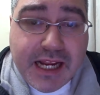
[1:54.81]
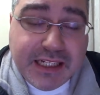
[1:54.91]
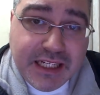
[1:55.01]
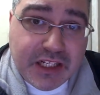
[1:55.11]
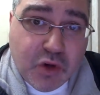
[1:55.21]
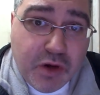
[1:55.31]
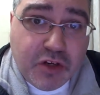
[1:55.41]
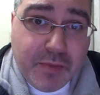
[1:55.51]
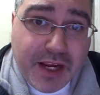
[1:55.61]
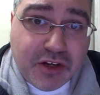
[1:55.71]
She's going
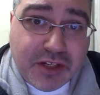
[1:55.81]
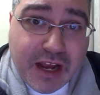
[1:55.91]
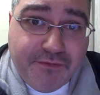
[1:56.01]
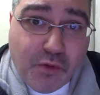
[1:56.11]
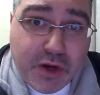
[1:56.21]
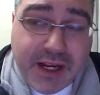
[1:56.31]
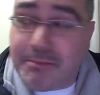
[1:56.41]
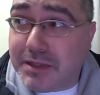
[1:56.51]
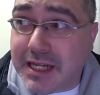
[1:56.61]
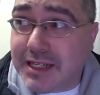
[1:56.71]
to make your top 40
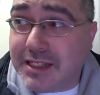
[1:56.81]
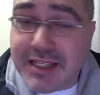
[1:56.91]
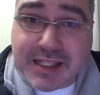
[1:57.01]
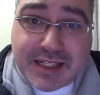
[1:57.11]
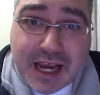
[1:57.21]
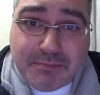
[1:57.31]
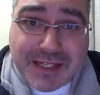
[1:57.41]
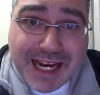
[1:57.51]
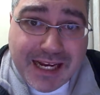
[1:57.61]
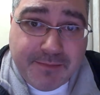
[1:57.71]
and potentially the top
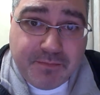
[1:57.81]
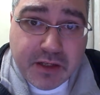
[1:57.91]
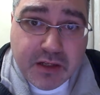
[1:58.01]
10